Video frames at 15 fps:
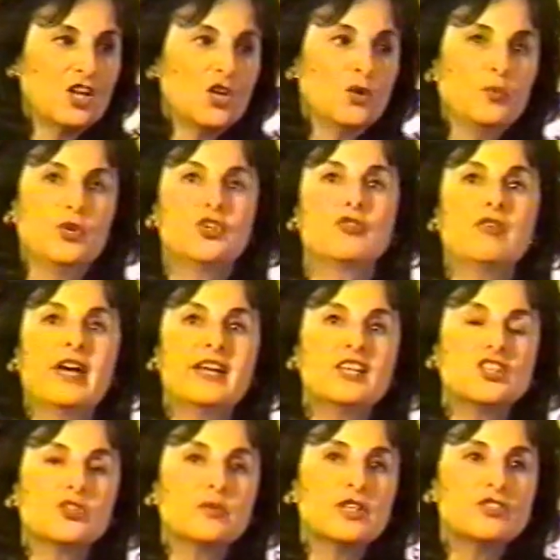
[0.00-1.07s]
When you're ready
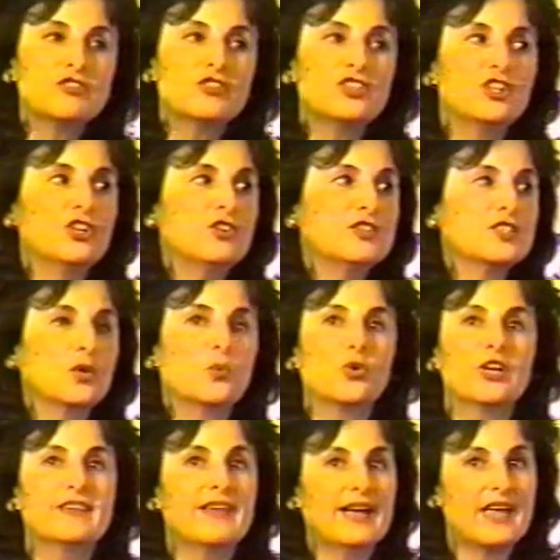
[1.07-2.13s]
to introduce a
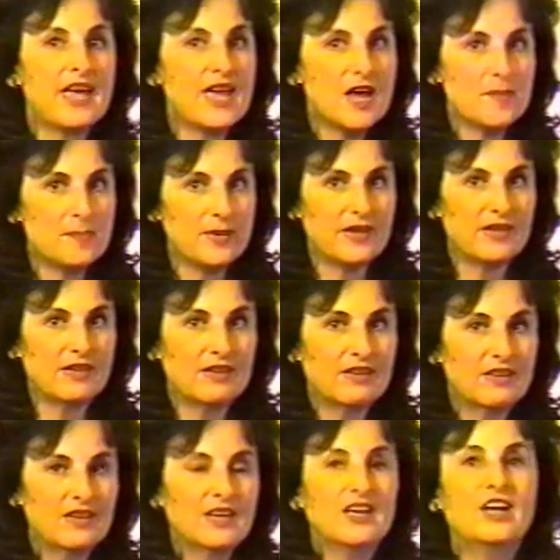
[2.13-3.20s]
word like happy,
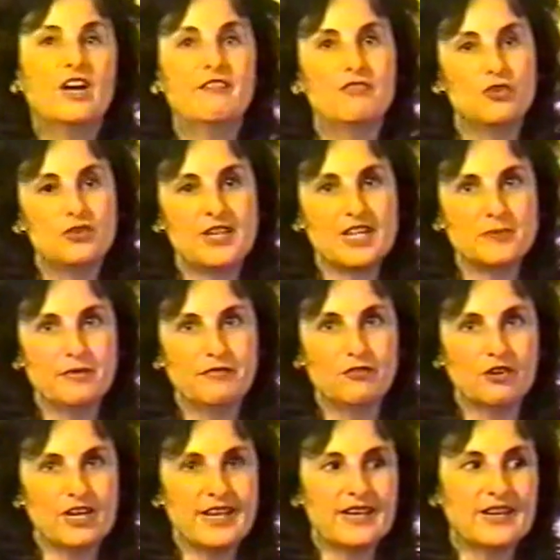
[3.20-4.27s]
a few days
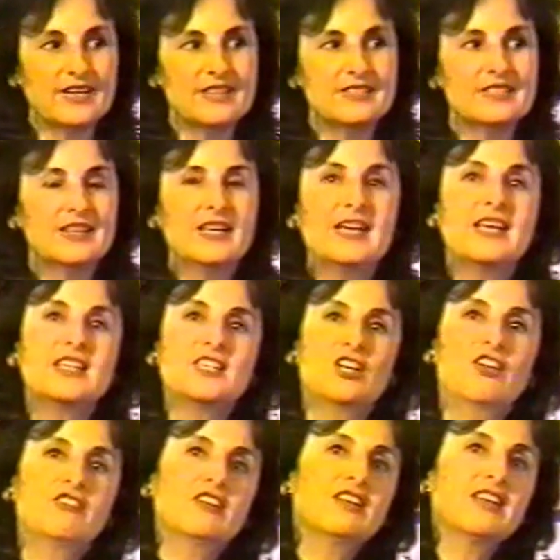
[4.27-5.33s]
beforehand,
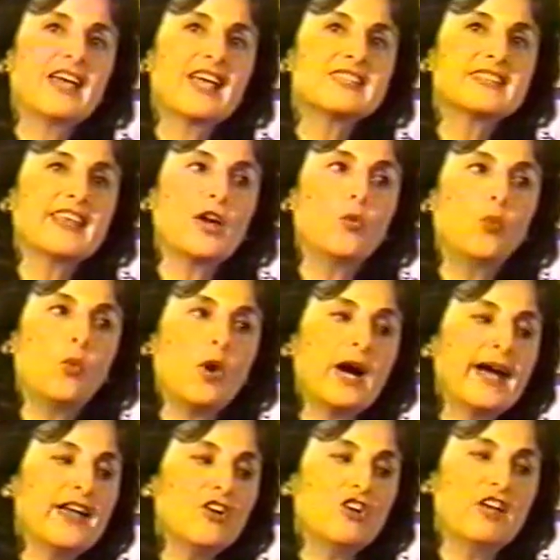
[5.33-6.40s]
tell the class that
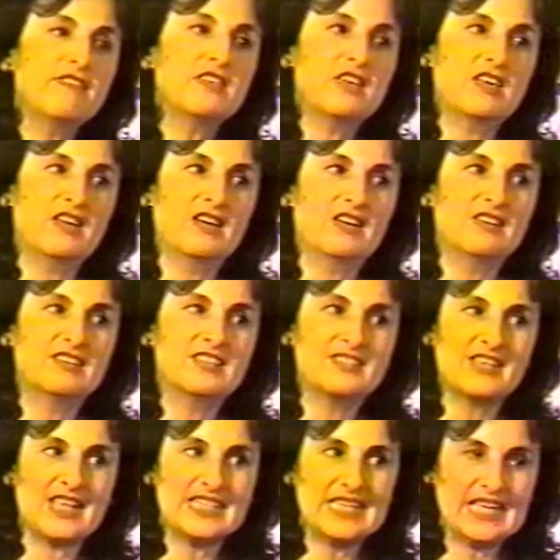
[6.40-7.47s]
Y on the end
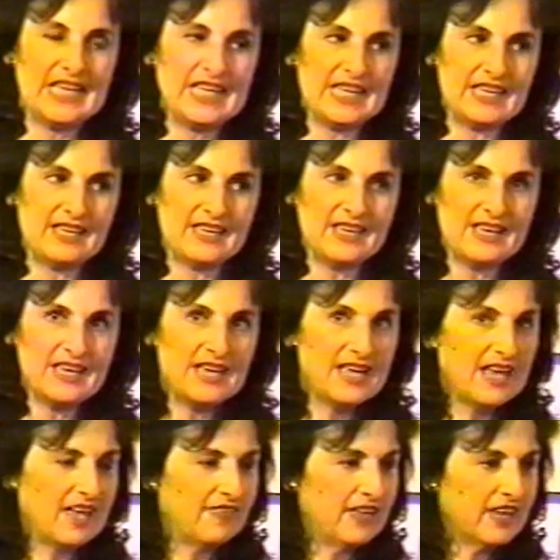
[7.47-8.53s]
says E.
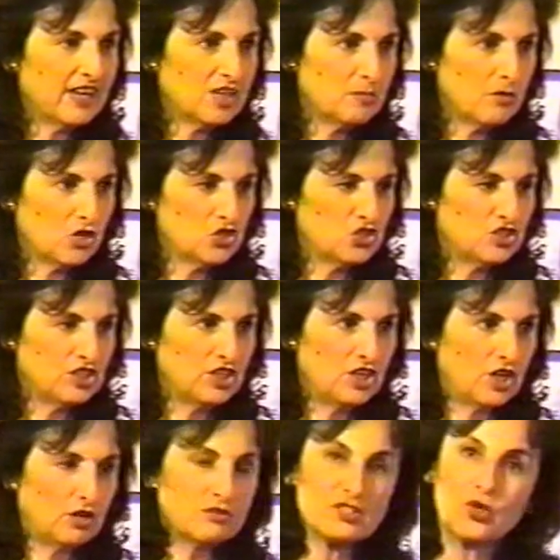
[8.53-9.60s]
And the hand motion
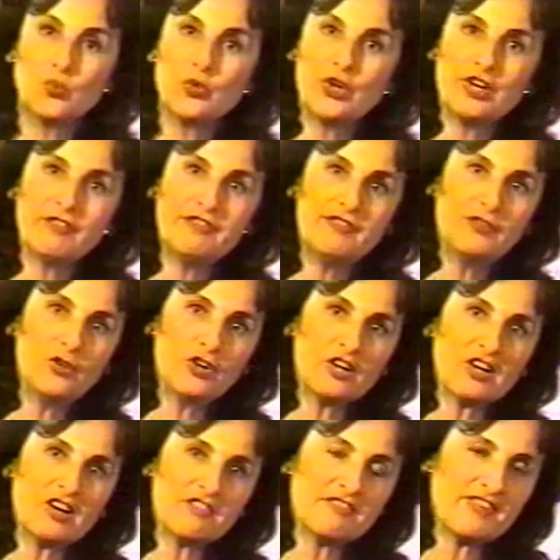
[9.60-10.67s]
denotes a word of
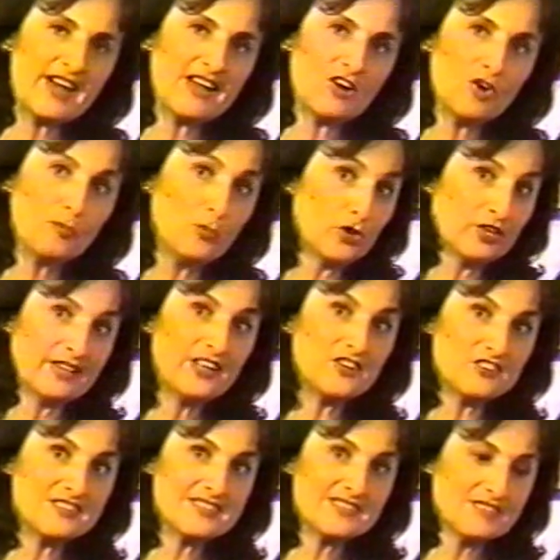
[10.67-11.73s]
4 or 5 or more
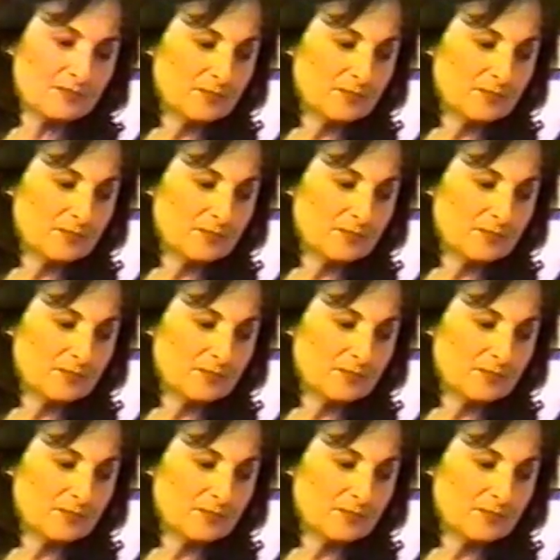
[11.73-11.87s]
letters.